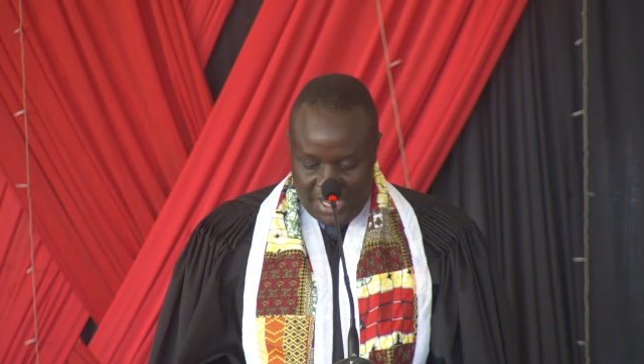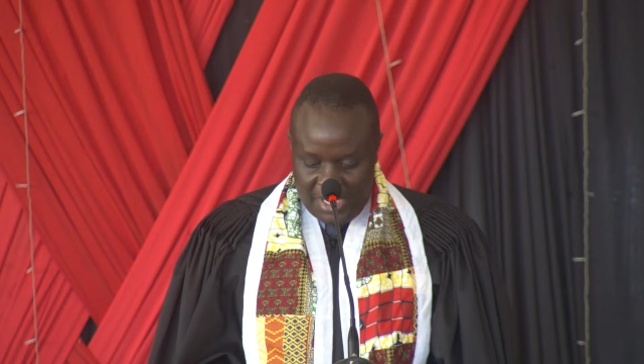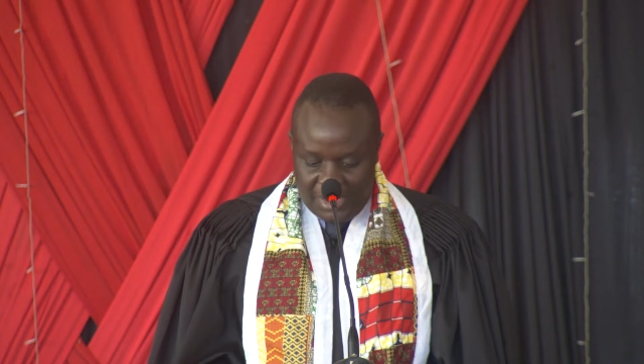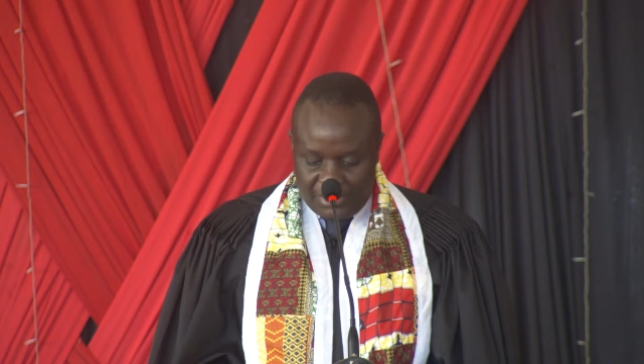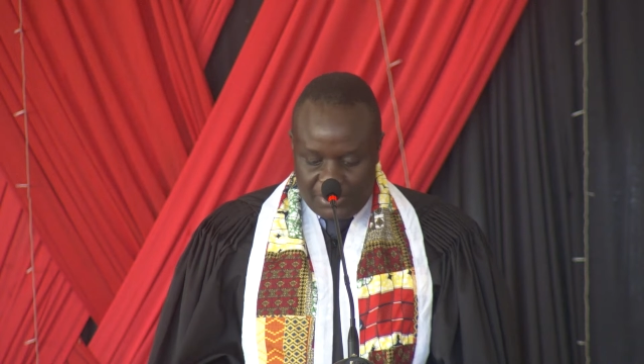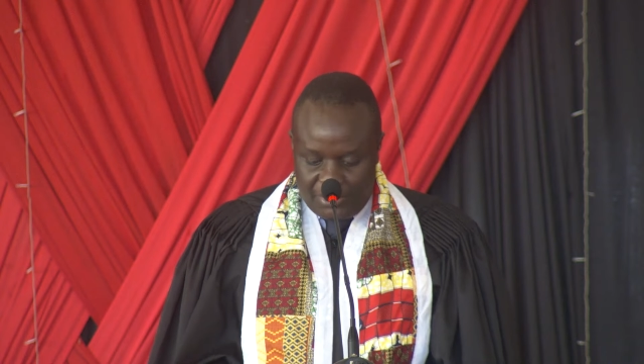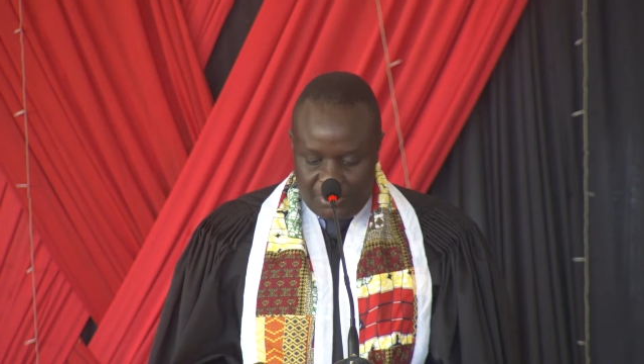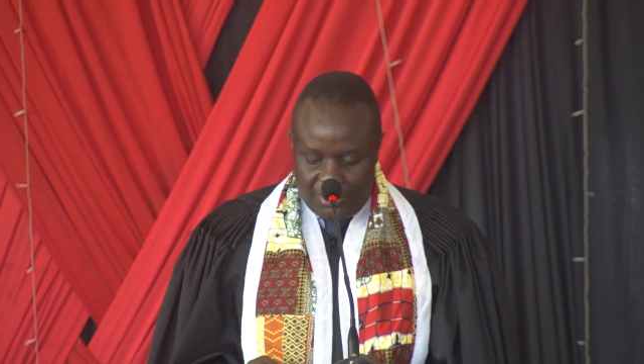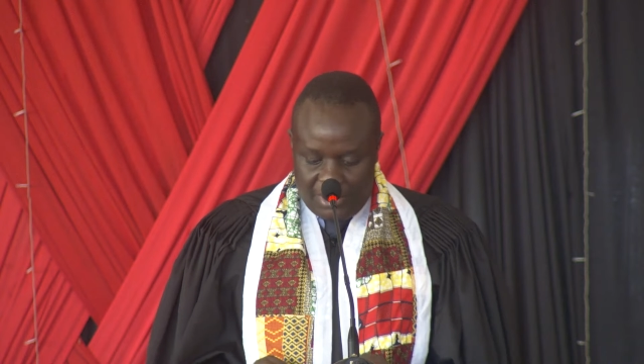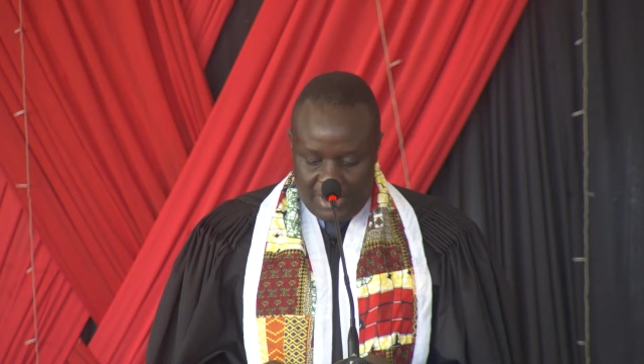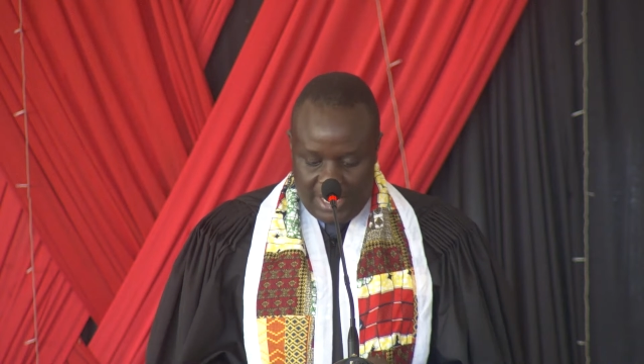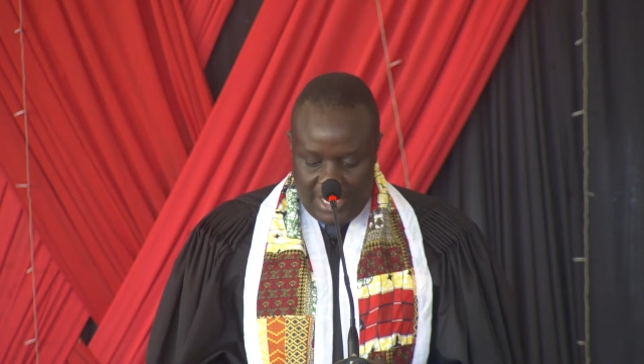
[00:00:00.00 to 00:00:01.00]
So
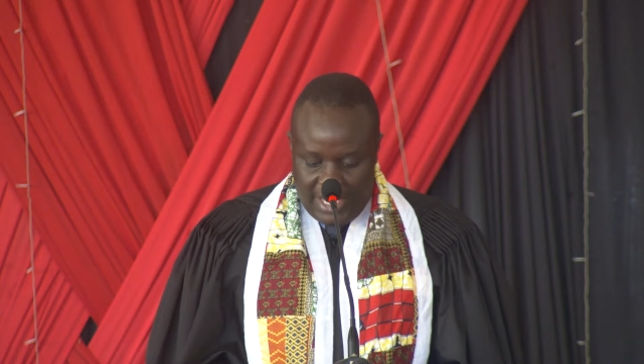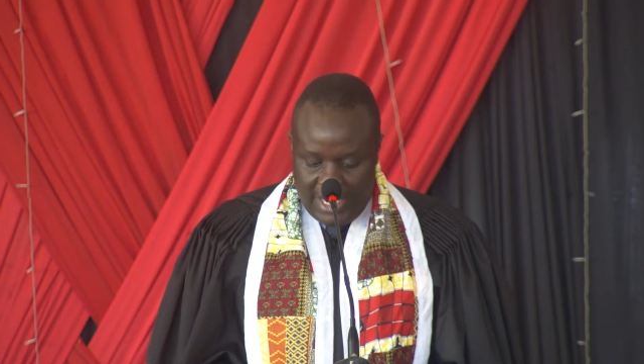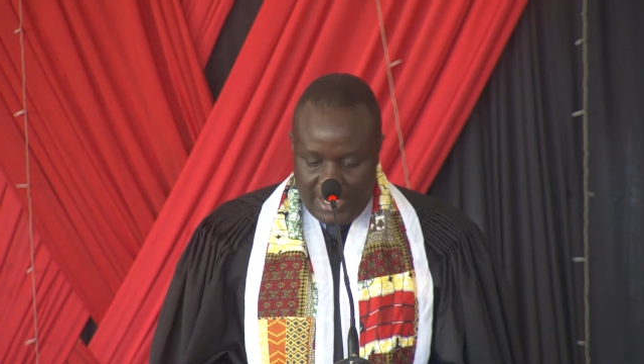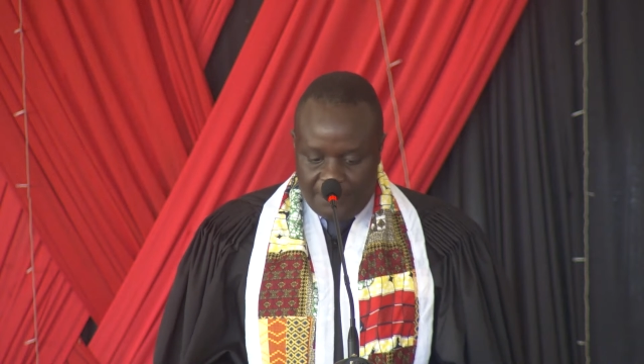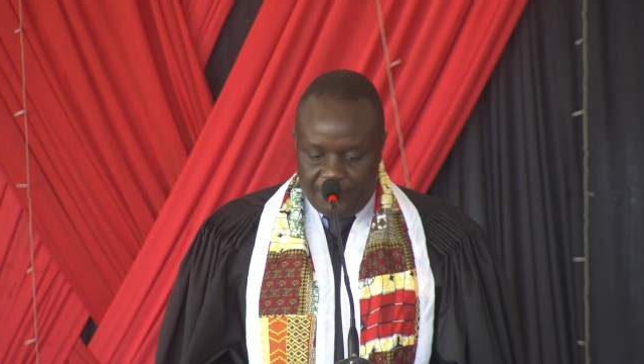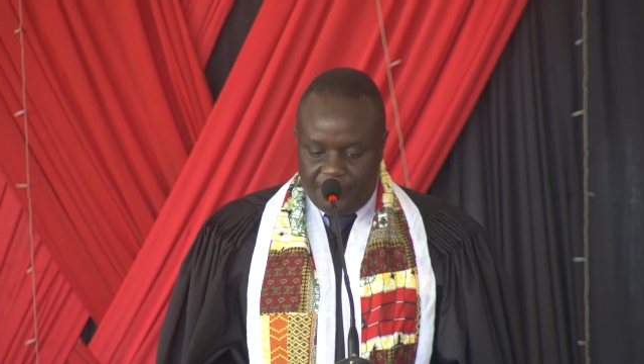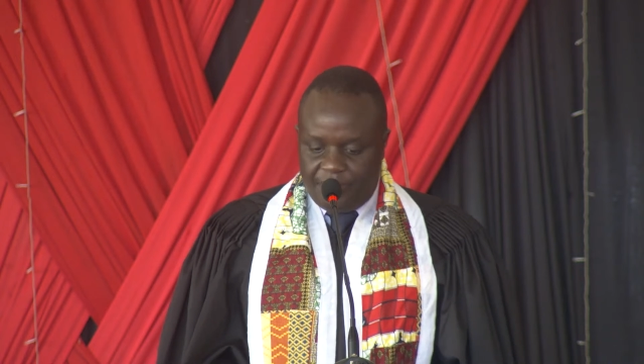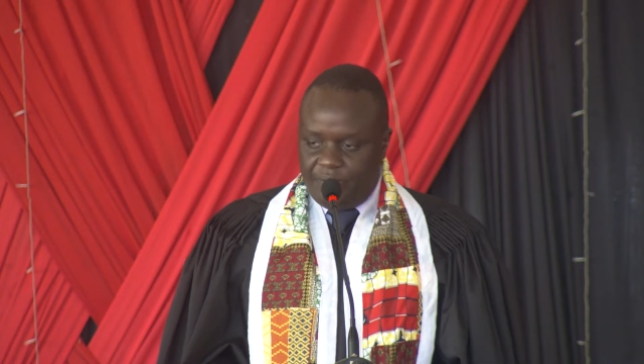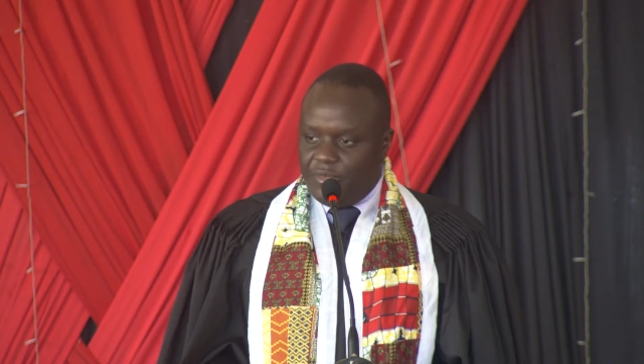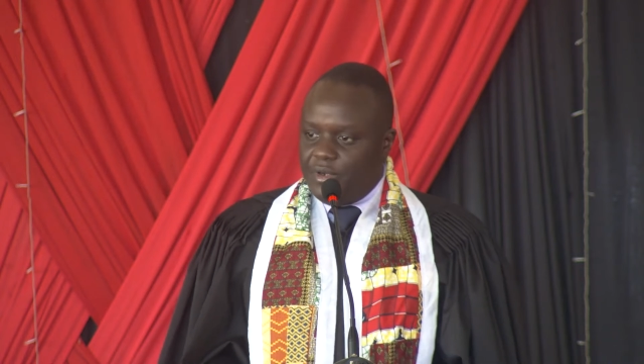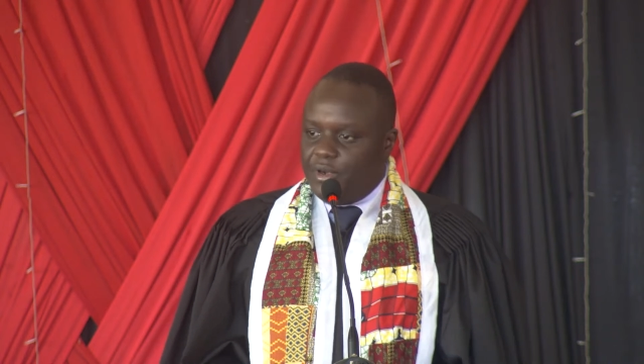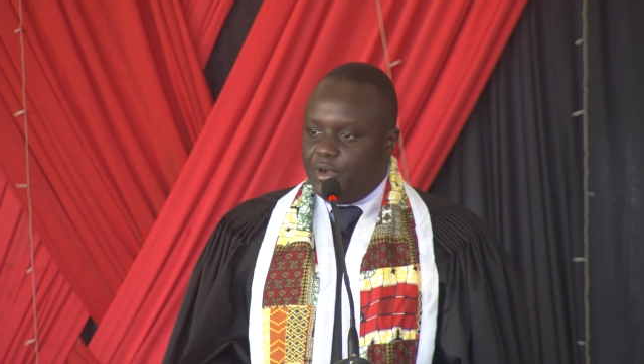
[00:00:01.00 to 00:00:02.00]

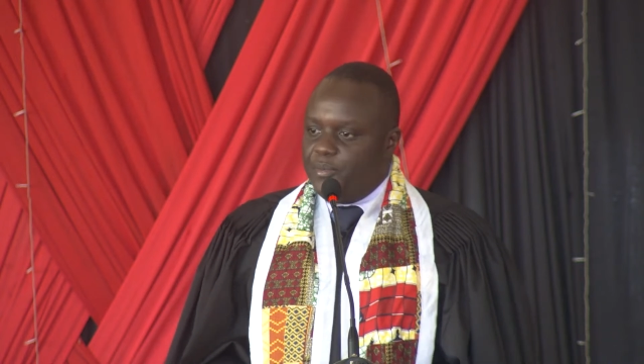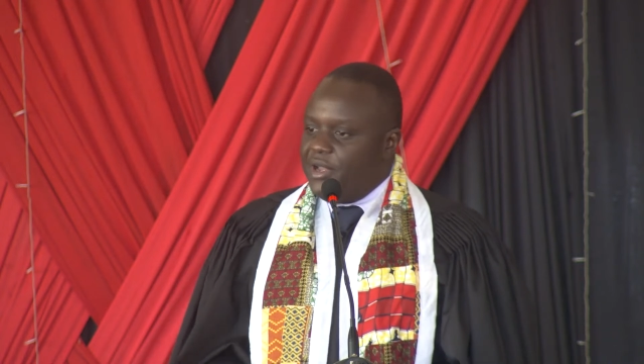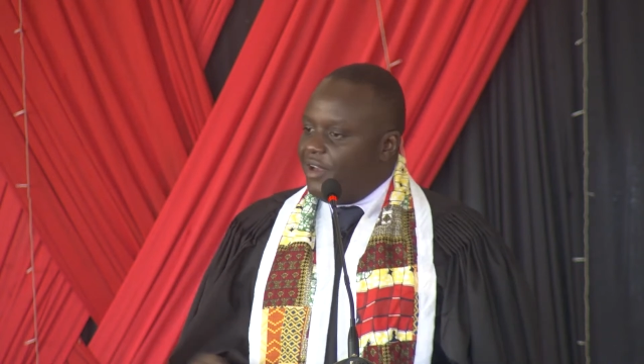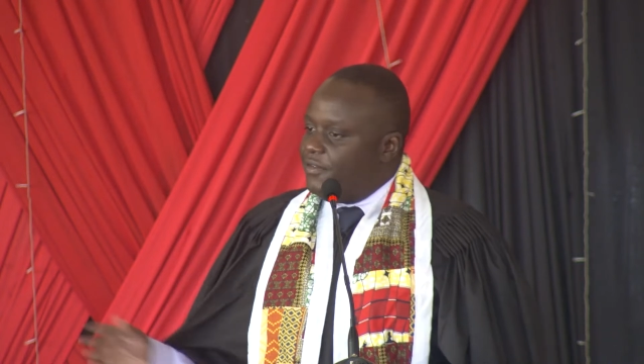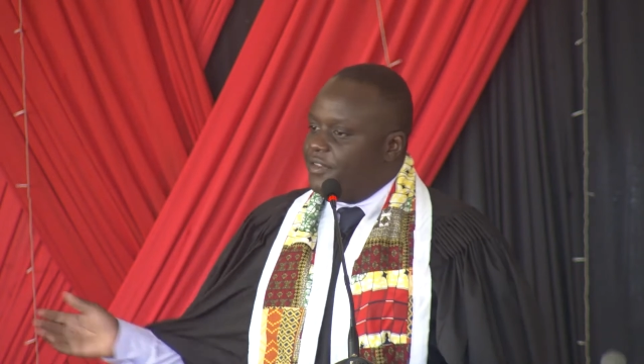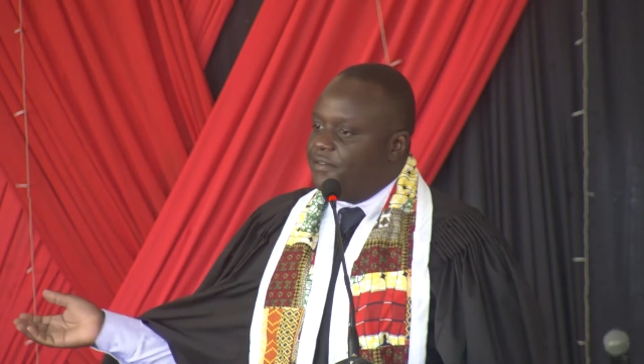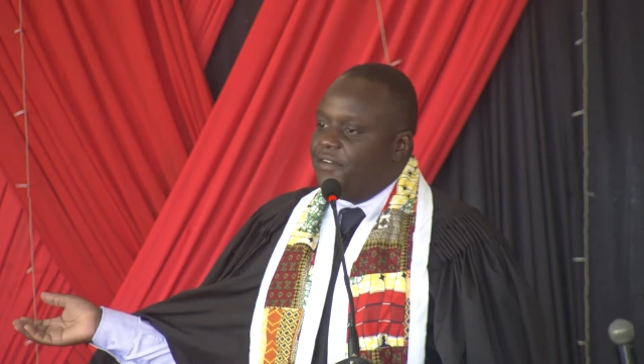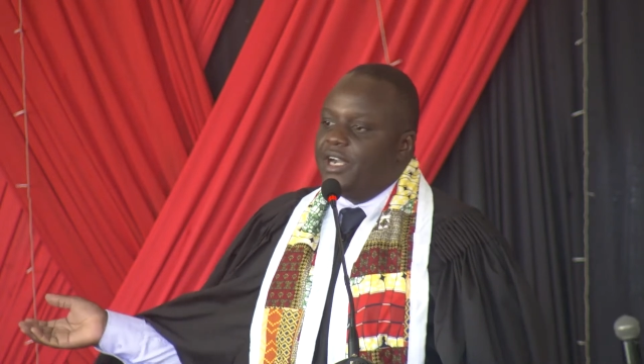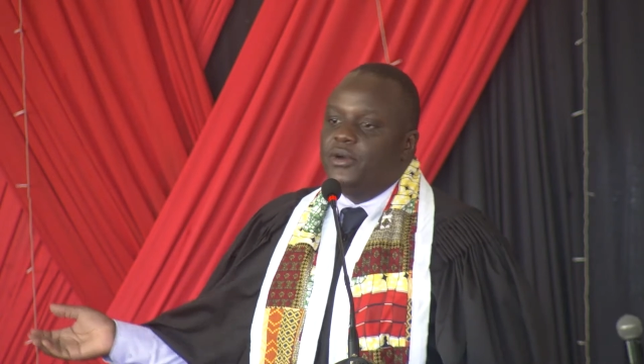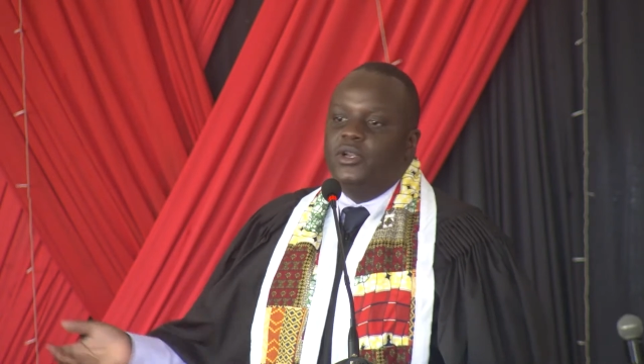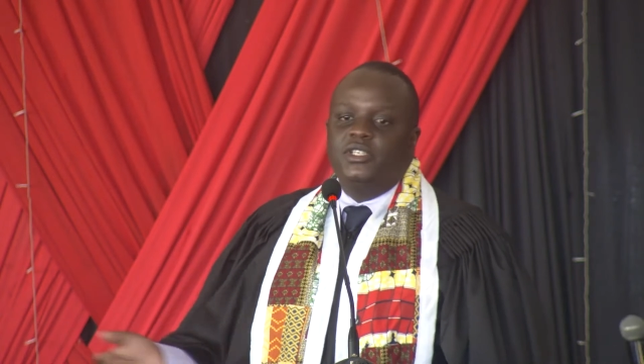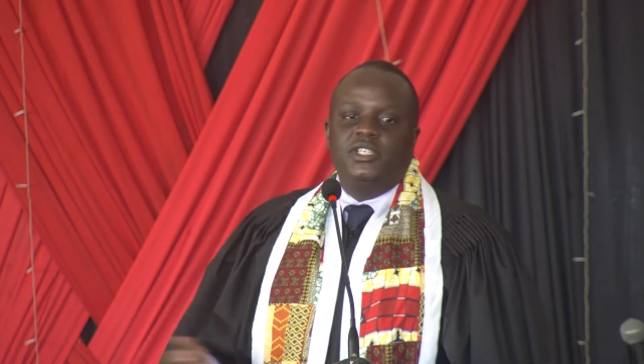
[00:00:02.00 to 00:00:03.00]
on behalf of the
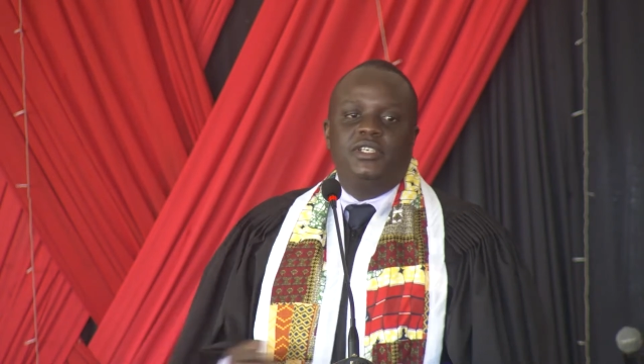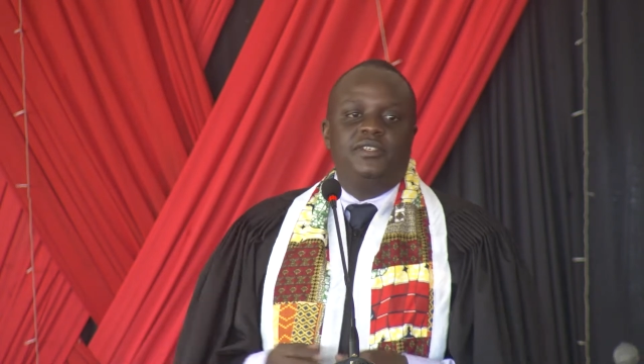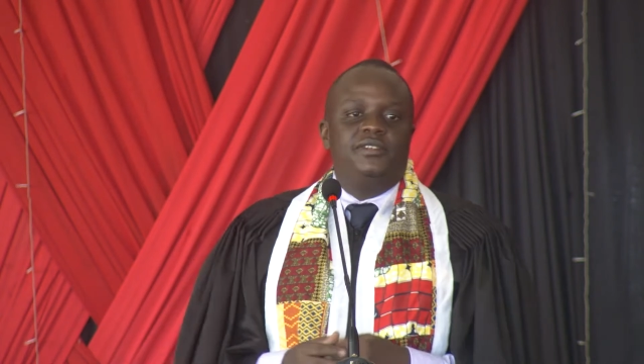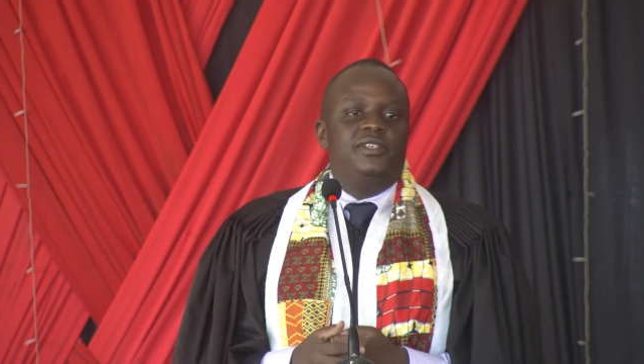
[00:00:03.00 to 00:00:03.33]
faculty,